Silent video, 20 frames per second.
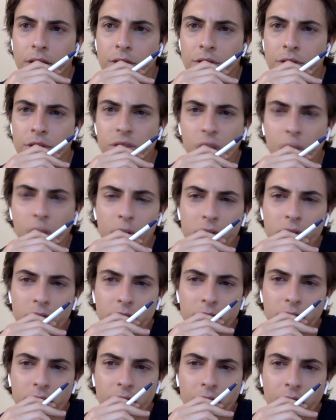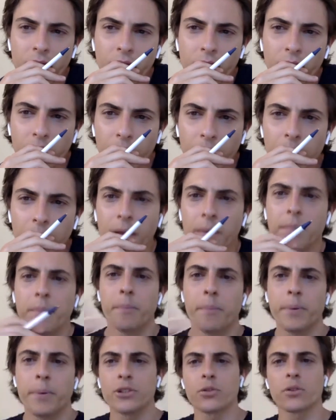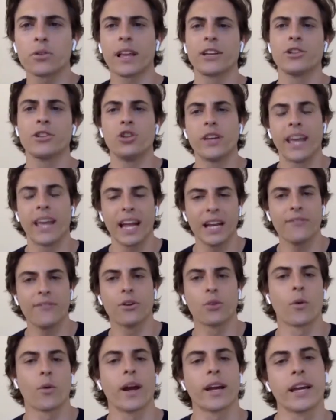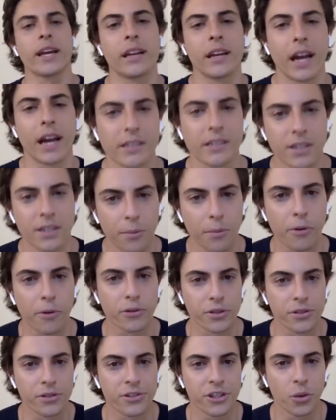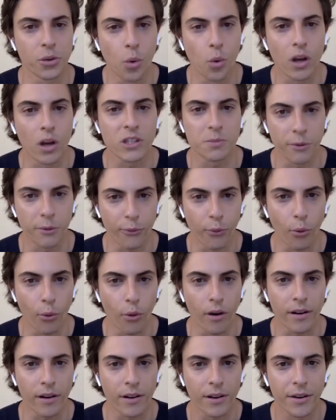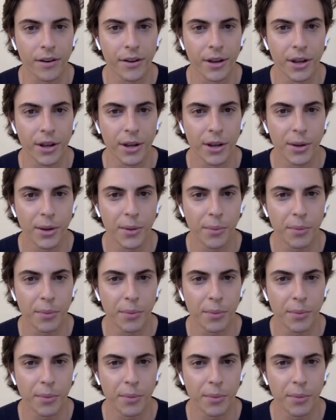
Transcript: She's almost, picture it like she can't even recognize the person she was before. Yeah.